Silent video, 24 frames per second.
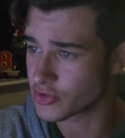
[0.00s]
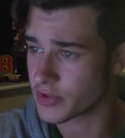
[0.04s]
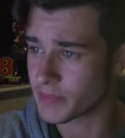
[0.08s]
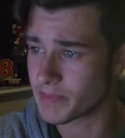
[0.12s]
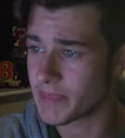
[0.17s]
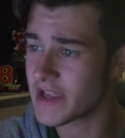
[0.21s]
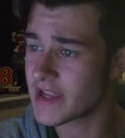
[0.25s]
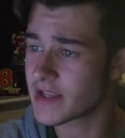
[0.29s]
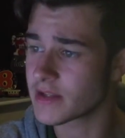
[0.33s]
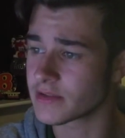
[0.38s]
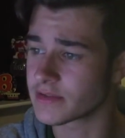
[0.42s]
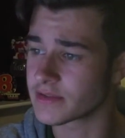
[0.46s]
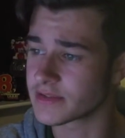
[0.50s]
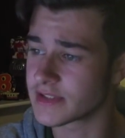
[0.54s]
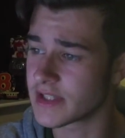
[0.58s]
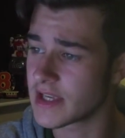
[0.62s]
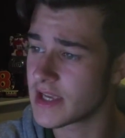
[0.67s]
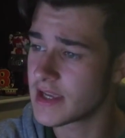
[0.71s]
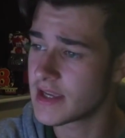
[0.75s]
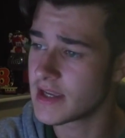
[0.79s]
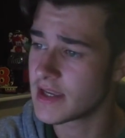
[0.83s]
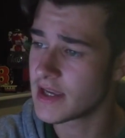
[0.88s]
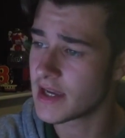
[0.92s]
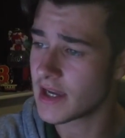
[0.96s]
pickles,
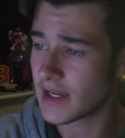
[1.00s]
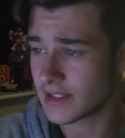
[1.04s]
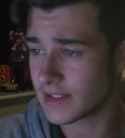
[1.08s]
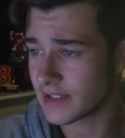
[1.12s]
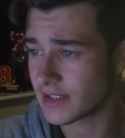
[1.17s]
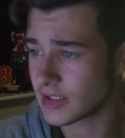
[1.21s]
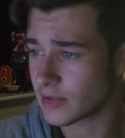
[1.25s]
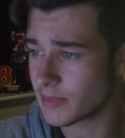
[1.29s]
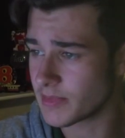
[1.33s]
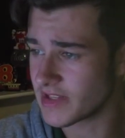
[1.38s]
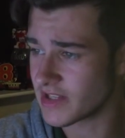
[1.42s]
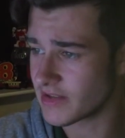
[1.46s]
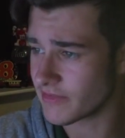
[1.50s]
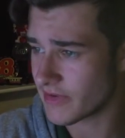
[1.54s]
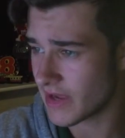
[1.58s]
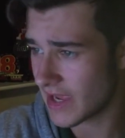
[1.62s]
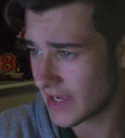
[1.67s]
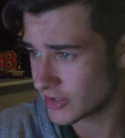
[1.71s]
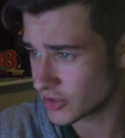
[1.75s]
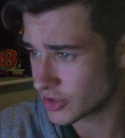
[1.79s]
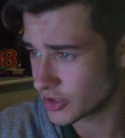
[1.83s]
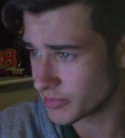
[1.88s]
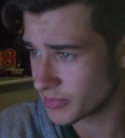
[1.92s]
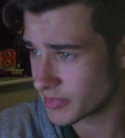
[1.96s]
a little bit of
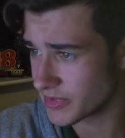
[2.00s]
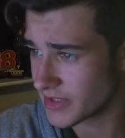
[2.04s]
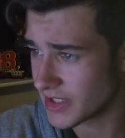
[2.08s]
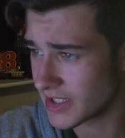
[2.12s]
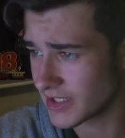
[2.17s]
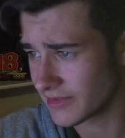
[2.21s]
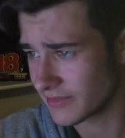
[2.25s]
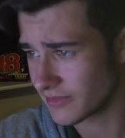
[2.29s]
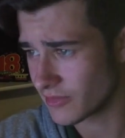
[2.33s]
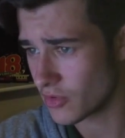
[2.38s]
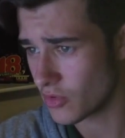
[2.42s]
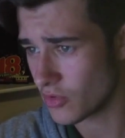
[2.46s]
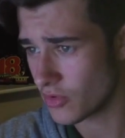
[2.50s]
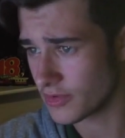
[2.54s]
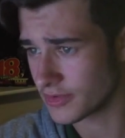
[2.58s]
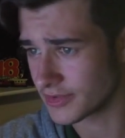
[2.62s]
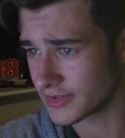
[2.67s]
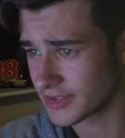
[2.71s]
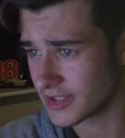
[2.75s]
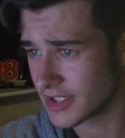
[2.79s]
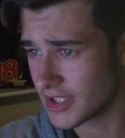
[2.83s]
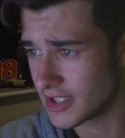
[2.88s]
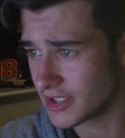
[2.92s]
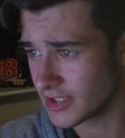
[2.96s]
ketchup, and of
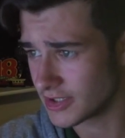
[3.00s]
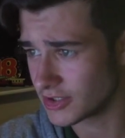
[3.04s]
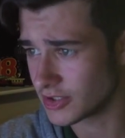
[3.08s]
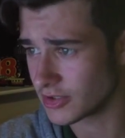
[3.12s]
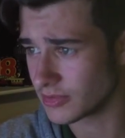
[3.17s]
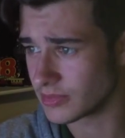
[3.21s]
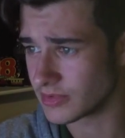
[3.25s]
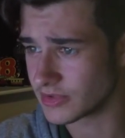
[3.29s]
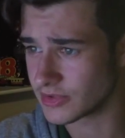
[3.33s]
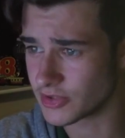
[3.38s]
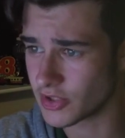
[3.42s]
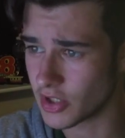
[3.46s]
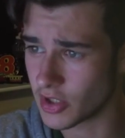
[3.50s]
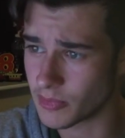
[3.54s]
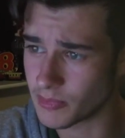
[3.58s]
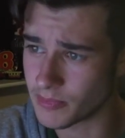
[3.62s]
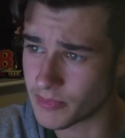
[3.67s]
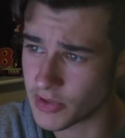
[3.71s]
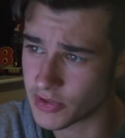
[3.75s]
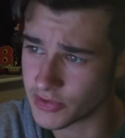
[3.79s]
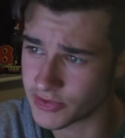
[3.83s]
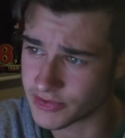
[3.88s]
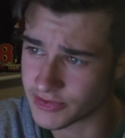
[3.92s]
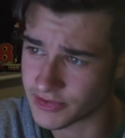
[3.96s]
course double
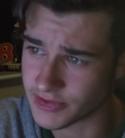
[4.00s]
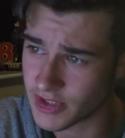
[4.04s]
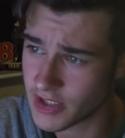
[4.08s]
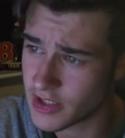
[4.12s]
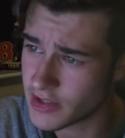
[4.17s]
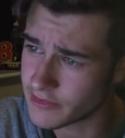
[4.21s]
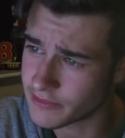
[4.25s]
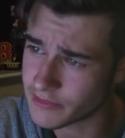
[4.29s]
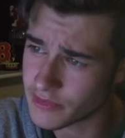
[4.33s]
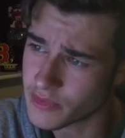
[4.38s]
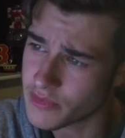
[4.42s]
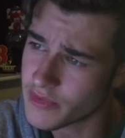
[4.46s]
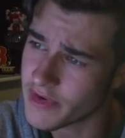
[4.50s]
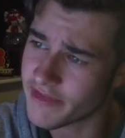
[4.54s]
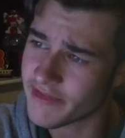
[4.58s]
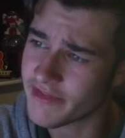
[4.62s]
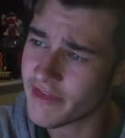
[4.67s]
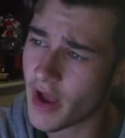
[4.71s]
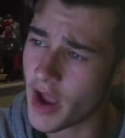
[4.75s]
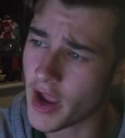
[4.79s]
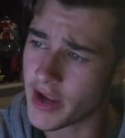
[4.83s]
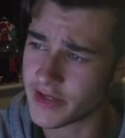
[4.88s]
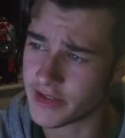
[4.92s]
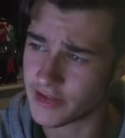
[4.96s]
top buns for a
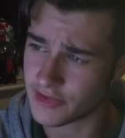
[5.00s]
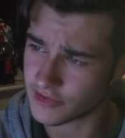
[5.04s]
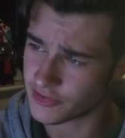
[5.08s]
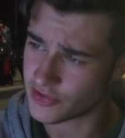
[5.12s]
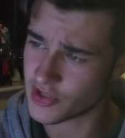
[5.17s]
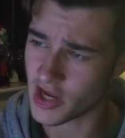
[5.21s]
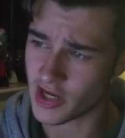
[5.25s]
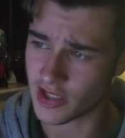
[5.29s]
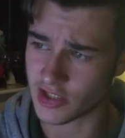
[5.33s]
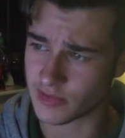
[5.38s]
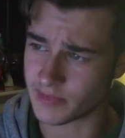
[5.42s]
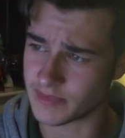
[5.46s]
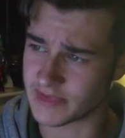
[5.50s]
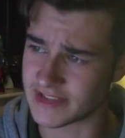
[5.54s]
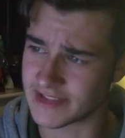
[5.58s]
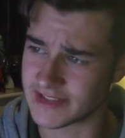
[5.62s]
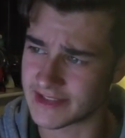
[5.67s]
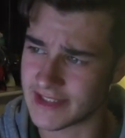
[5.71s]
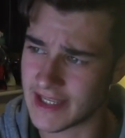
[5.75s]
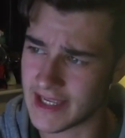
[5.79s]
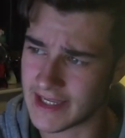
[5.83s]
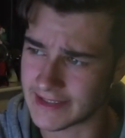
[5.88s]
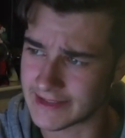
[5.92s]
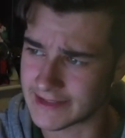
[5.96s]
refined
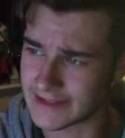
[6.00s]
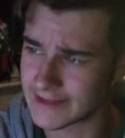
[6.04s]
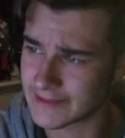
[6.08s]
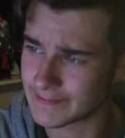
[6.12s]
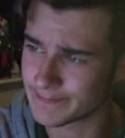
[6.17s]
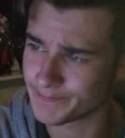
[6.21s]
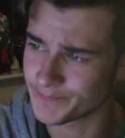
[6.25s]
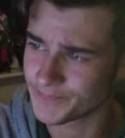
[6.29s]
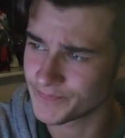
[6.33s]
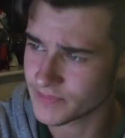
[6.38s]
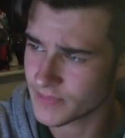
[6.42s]
gentleman's taste.